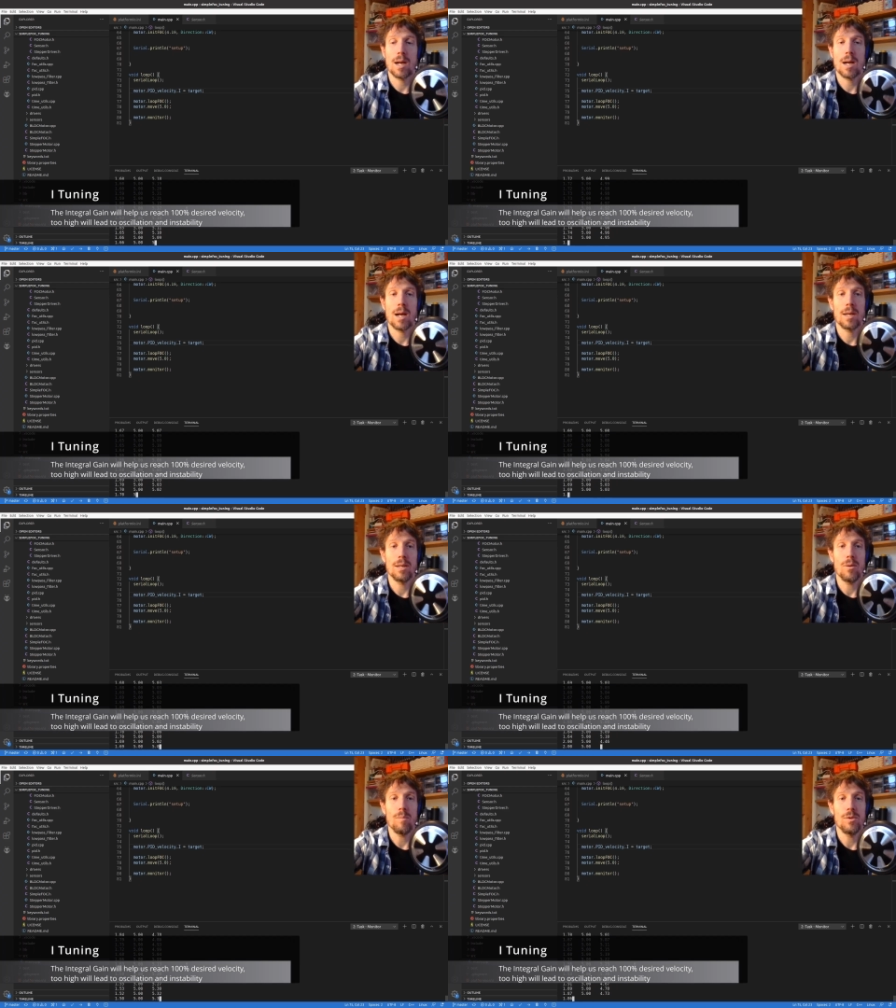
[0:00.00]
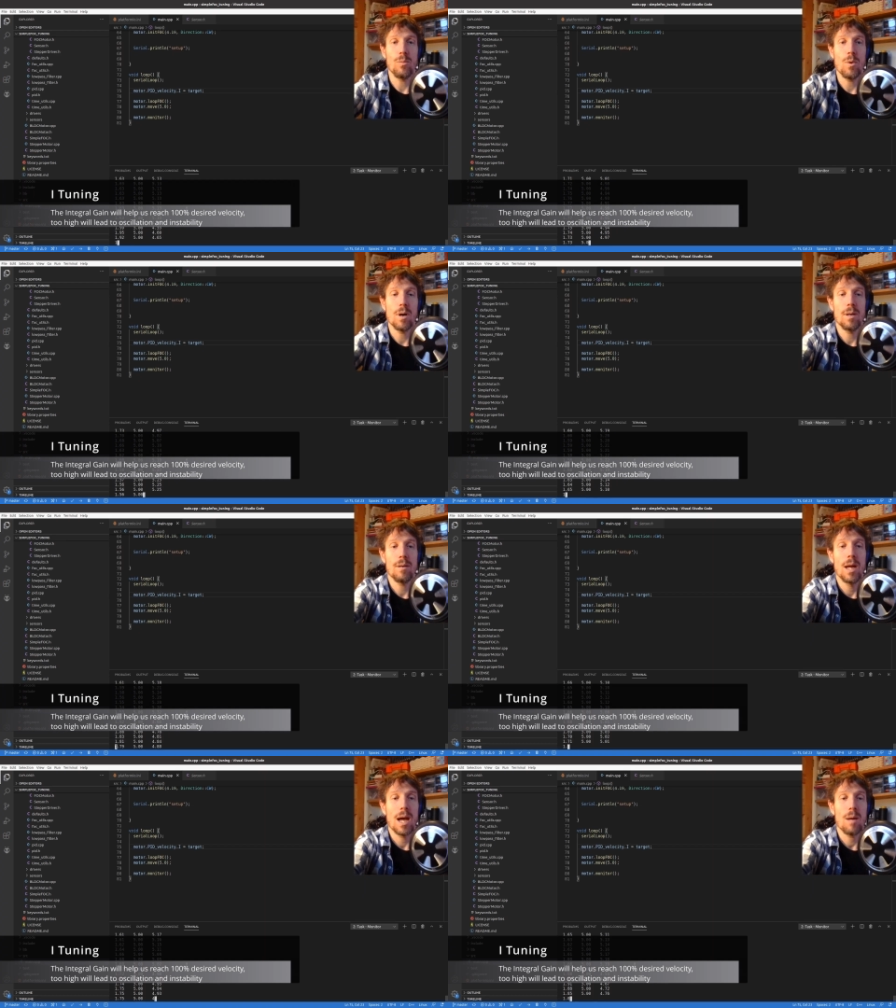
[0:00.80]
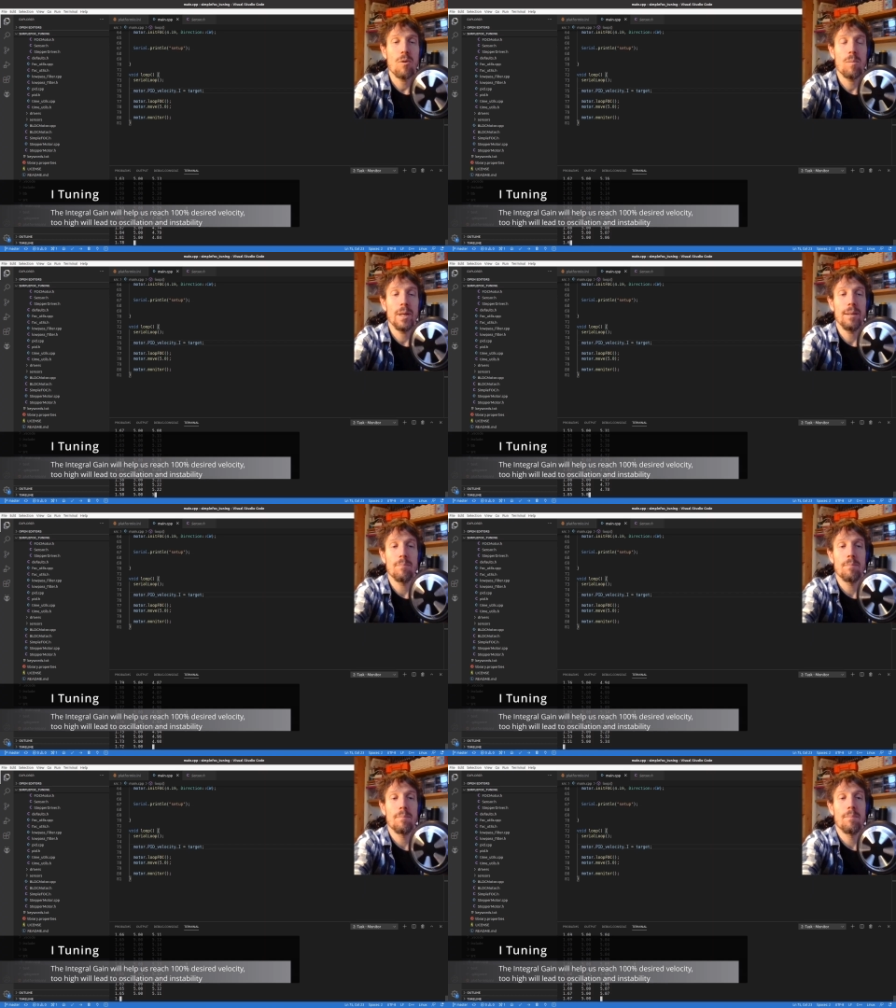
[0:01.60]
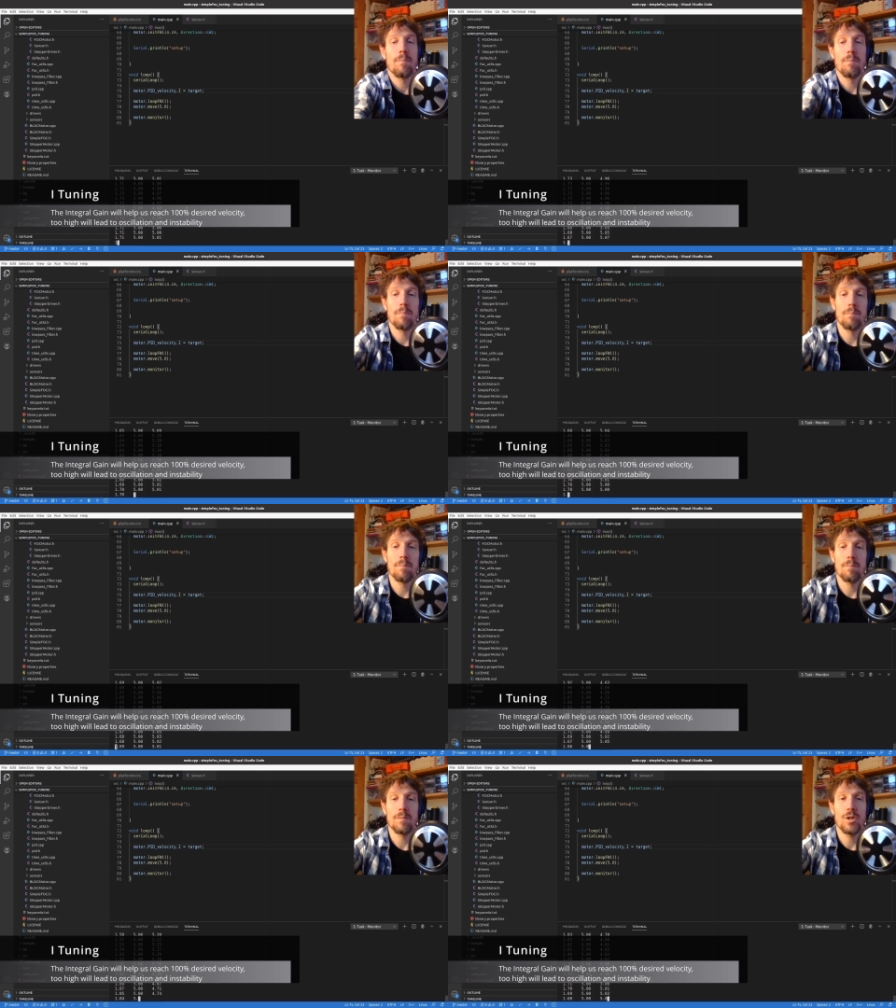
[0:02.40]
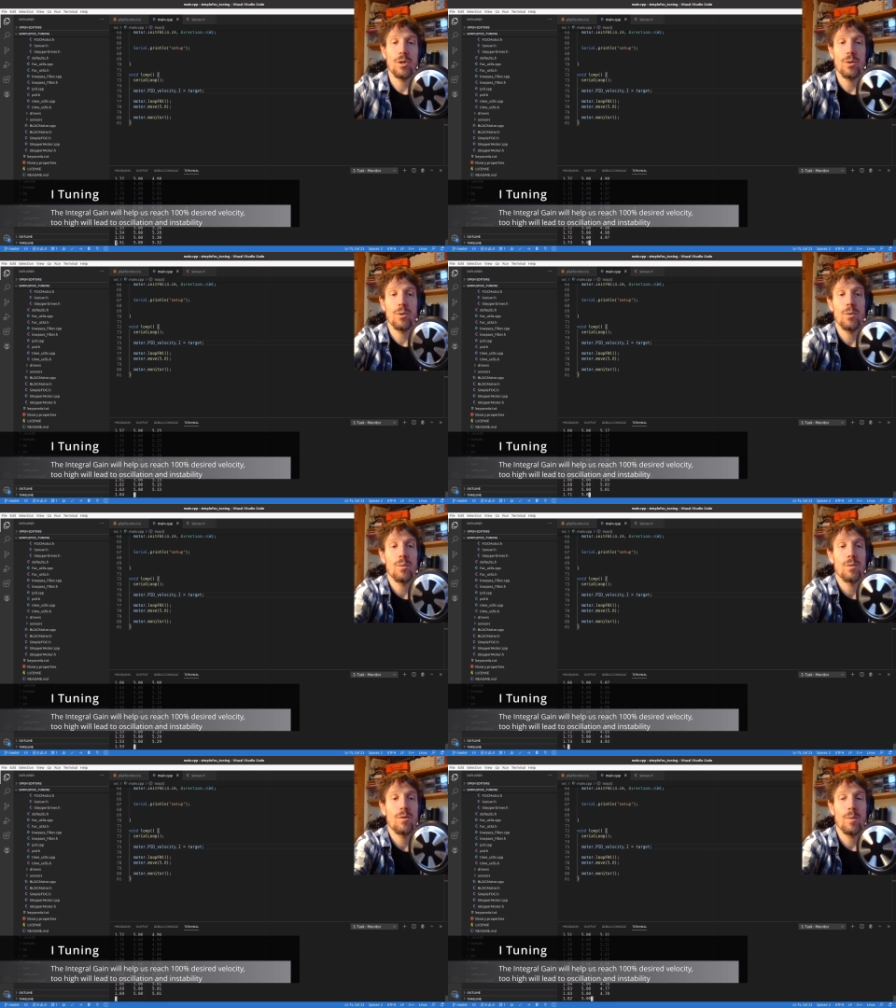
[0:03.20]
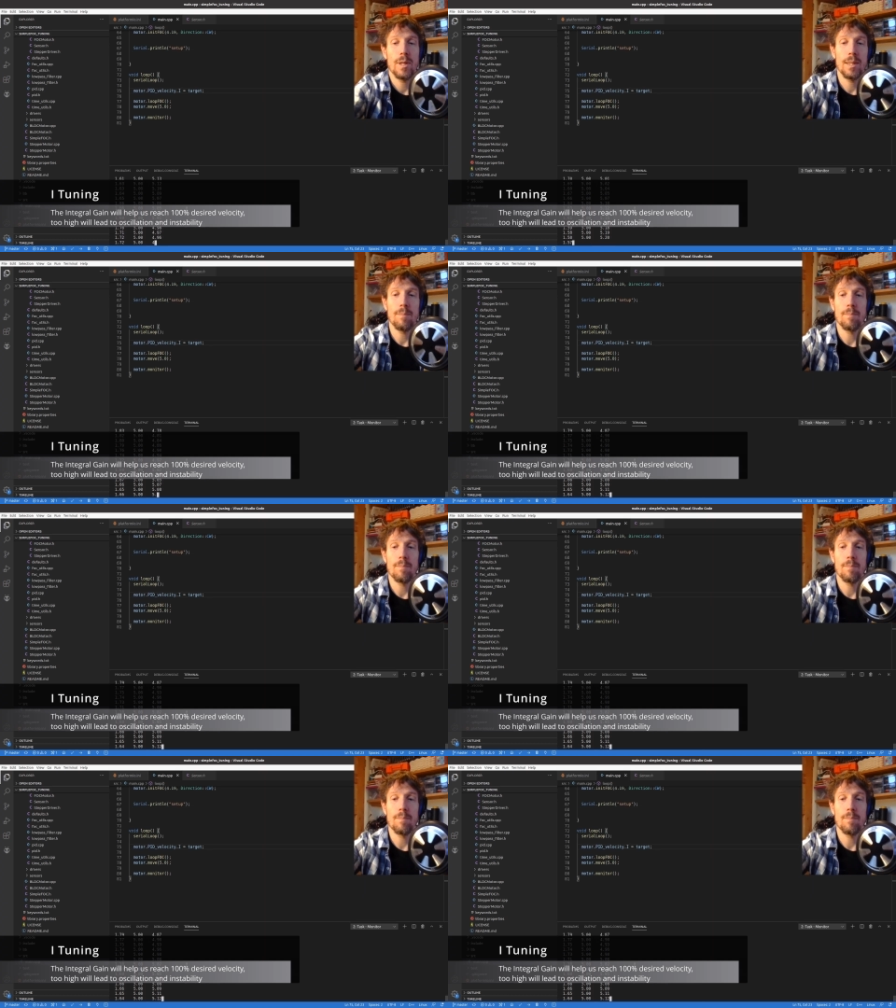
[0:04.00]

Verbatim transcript: I can go up to one I probably two, three.